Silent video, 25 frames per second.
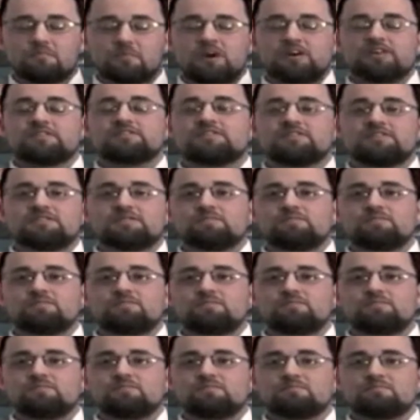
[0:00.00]
Marxism.
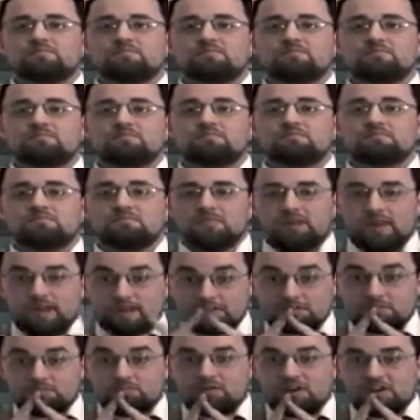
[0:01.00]

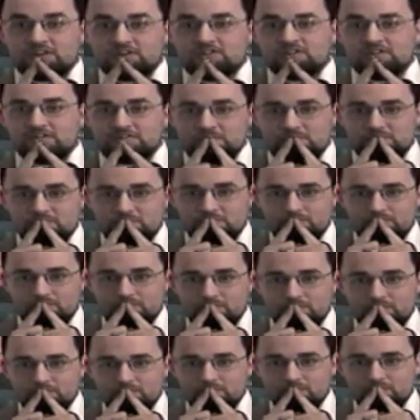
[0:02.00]
Expressionism.
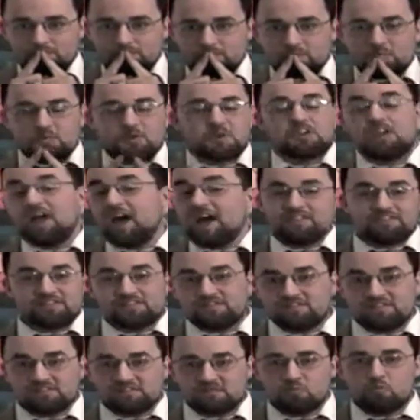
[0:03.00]

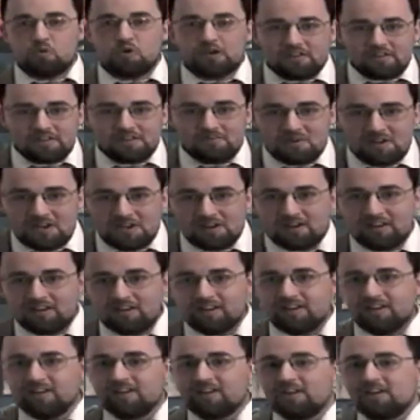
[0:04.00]
Classicism, what do they mean?
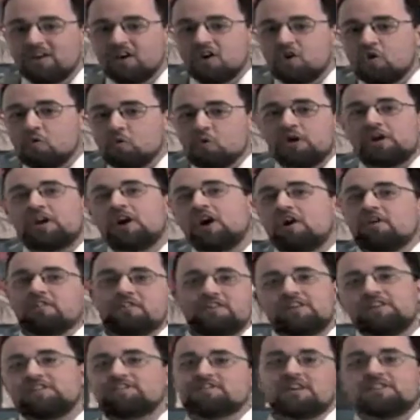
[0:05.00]
What are
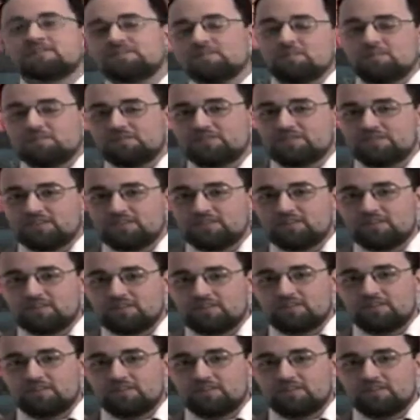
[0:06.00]
these isms?